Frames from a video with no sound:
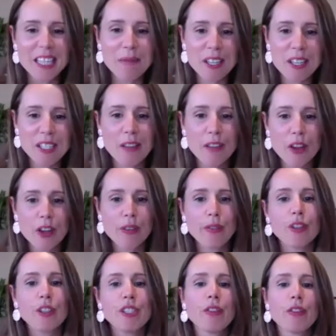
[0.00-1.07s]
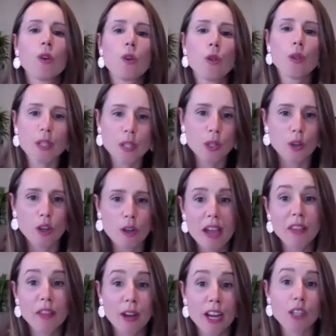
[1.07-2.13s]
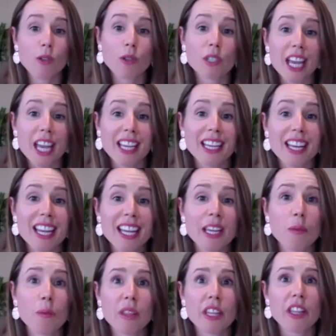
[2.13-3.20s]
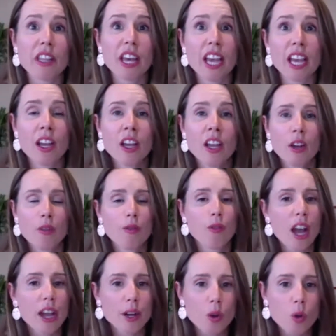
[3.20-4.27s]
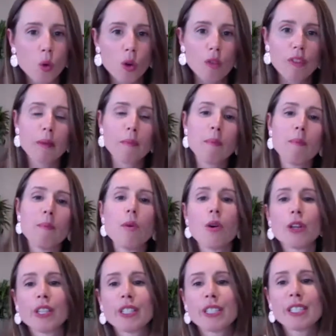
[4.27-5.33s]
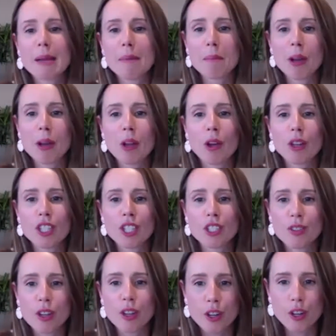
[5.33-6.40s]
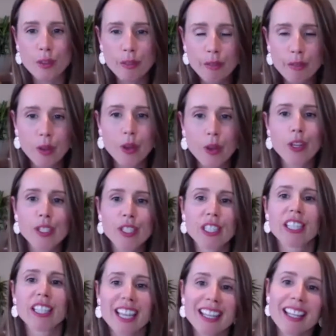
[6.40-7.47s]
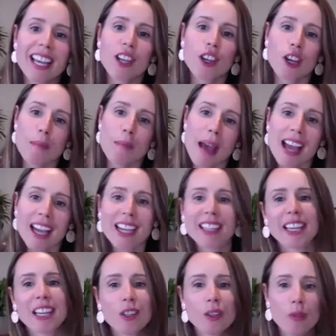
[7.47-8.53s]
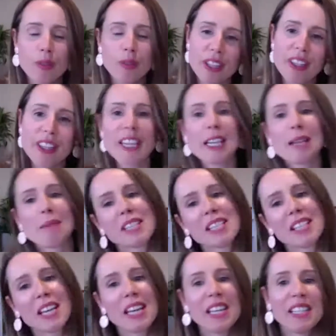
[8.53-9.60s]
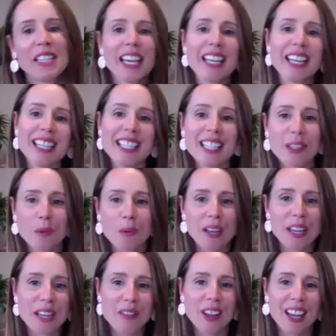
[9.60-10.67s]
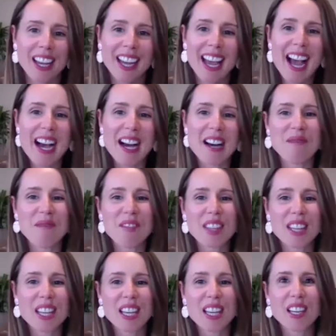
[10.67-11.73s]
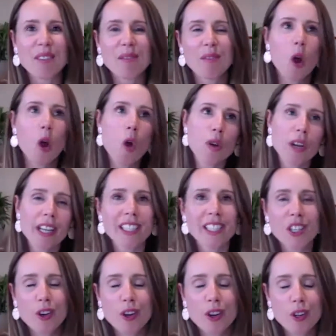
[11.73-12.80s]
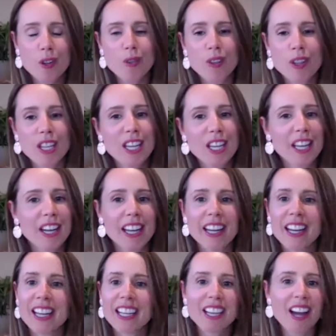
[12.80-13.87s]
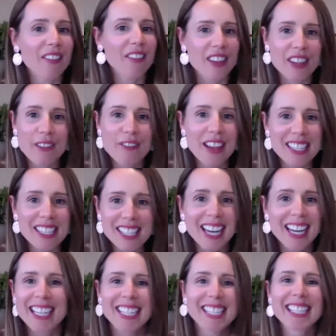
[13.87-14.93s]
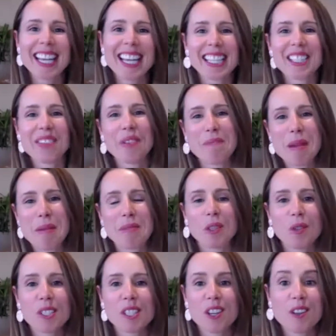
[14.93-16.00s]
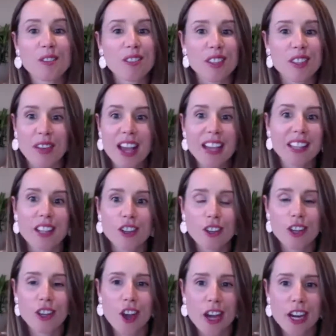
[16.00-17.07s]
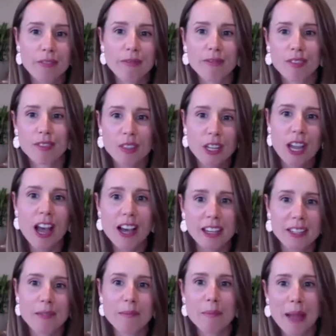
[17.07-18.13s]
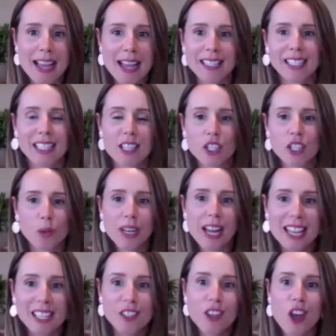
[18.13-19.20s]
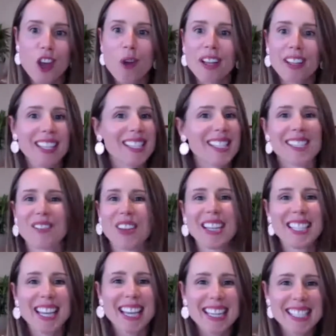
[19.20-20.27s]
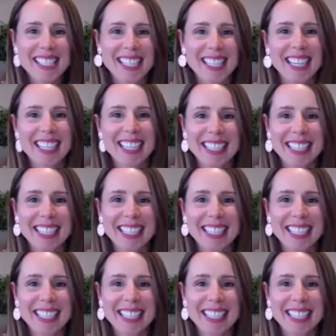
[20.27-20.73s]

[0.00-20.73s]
because I've heard a few different authors talk about their actual technique and whether they write all of the modern subplot, first, and then they go back and they look for the themes and they interweave the older historical thing. And I find it fascinating to see how different people do it. So the fact that you can kind of cut and paste and do it as you're going, that's fantastic.